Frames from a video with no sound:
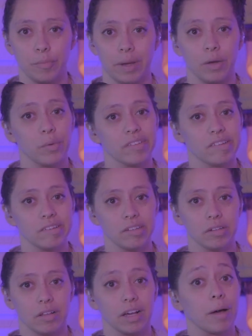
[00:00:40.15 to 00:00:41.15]
but it wasn't
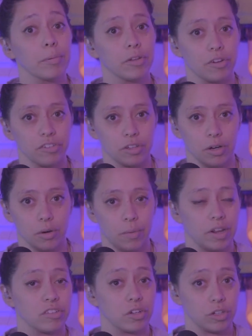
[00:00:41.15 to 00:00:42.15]
until a couple years ago
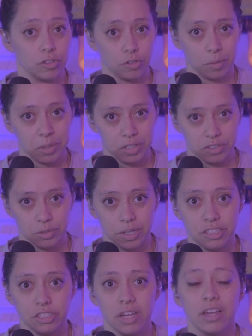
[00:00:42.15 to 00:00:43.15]
when I started streaming on
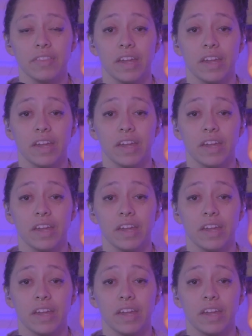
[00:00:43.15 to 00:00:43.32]
Twitch